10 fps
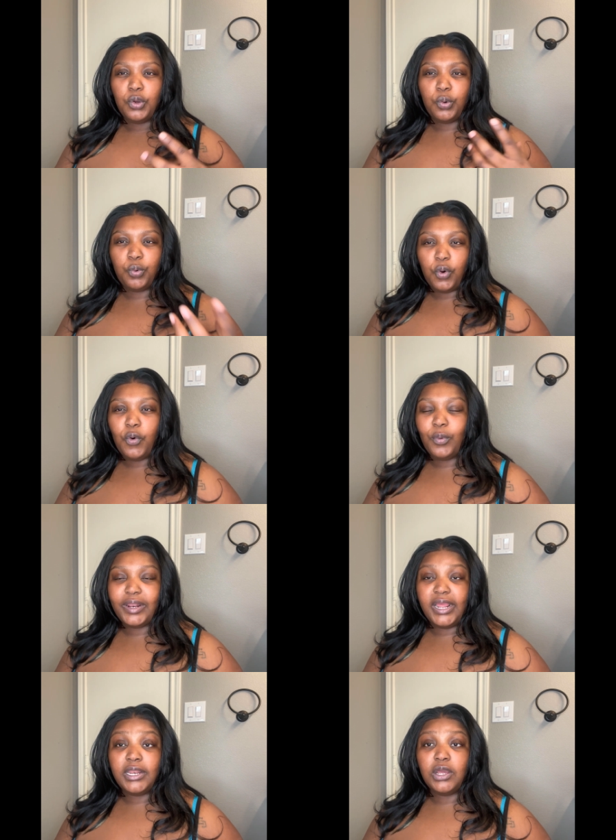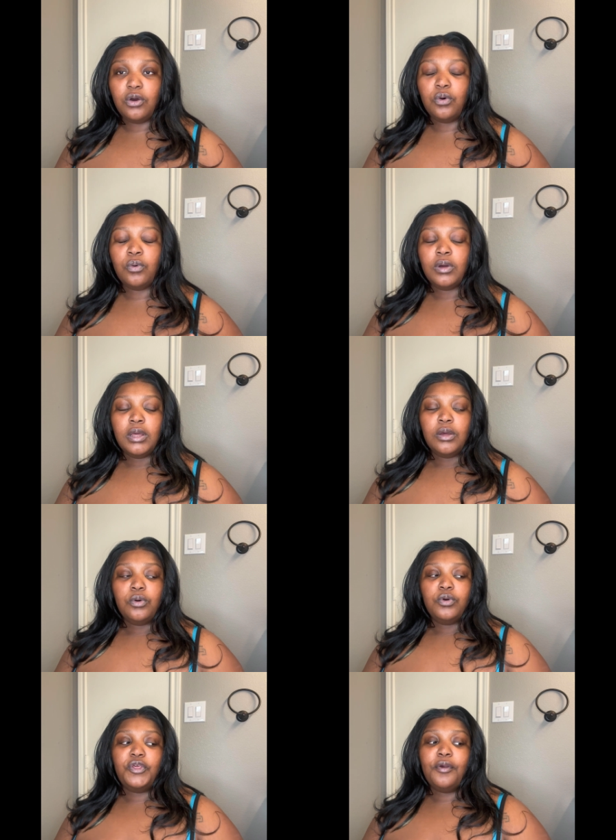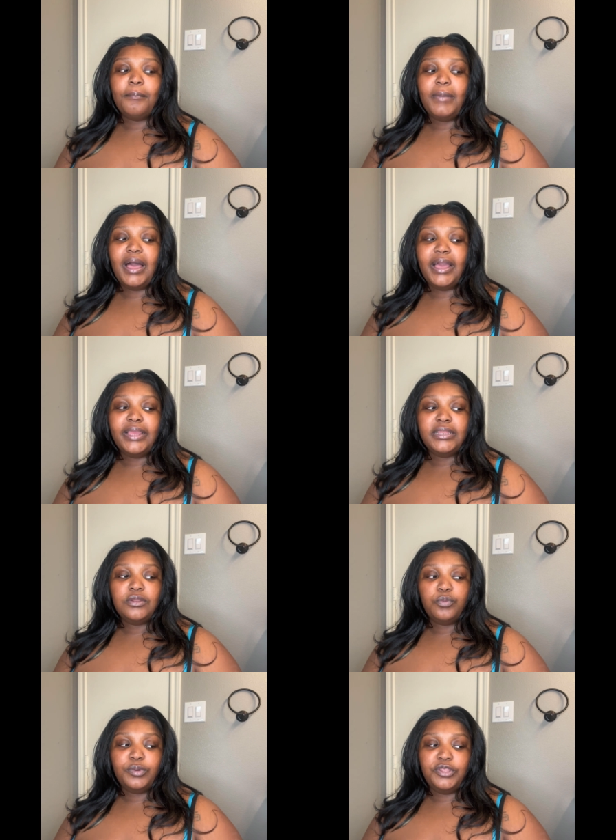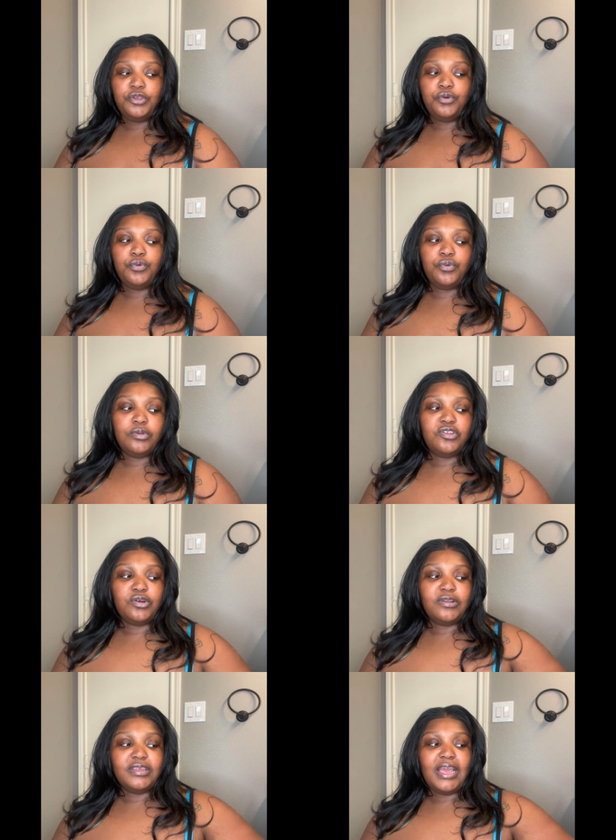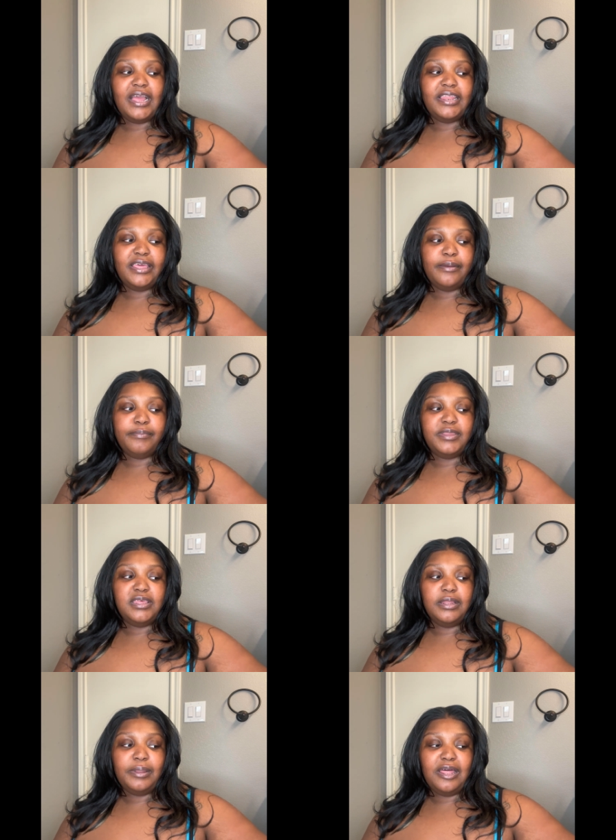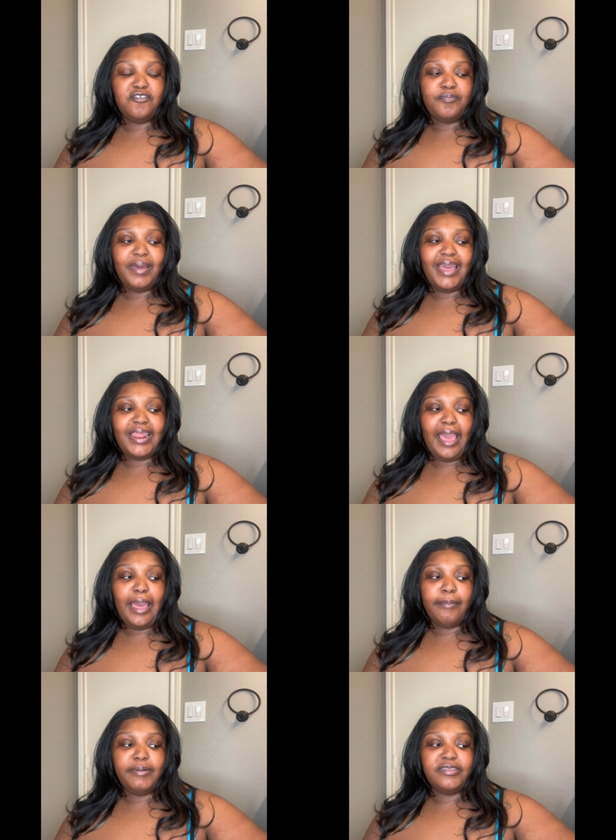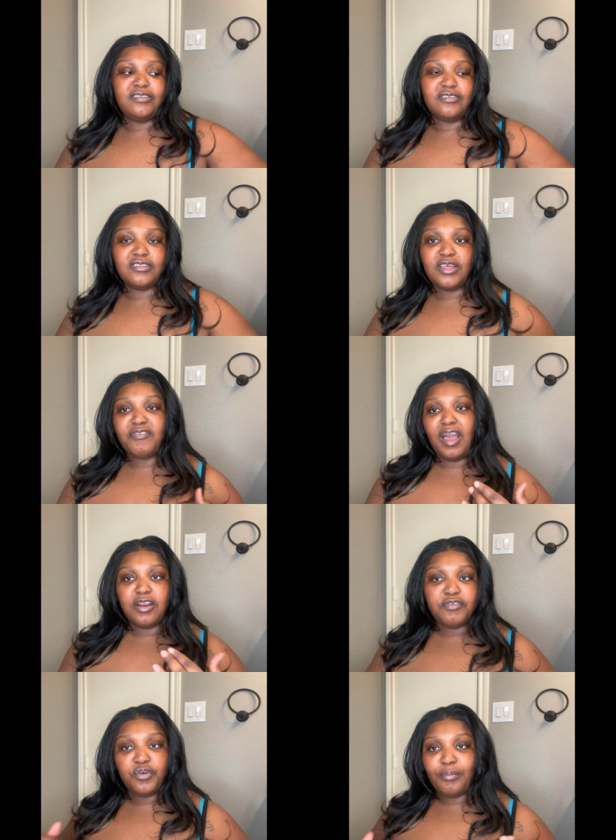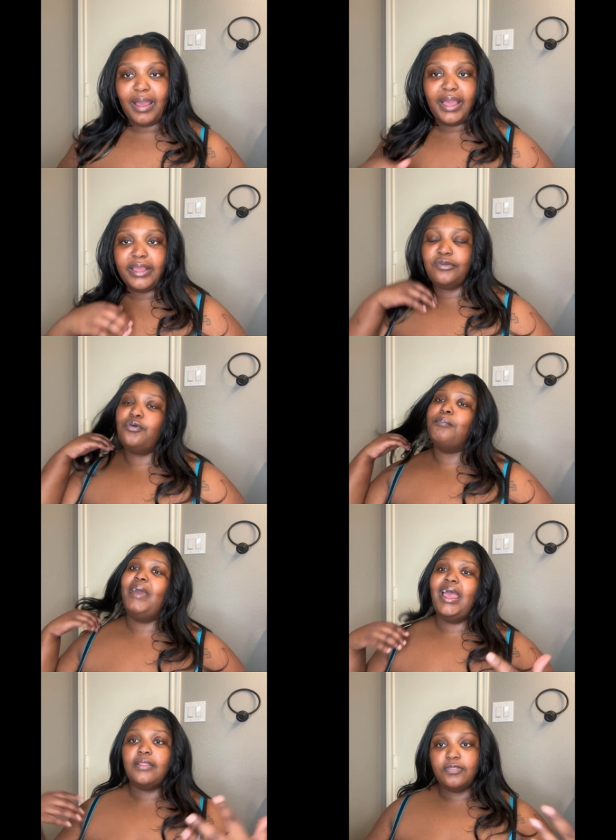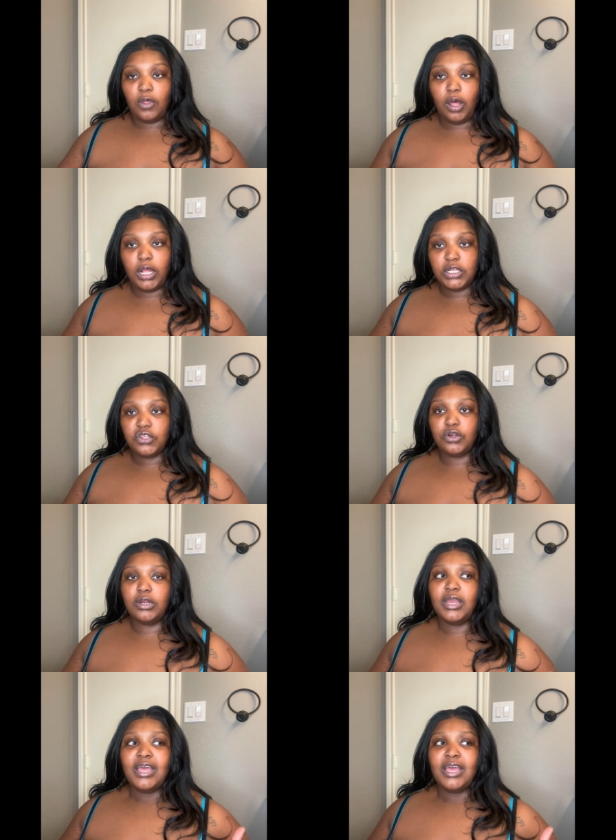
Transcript: grow what I know. Your mind, when you start to kind of empty a lot of bad habits and stuff out of your mind, or bad thoughts or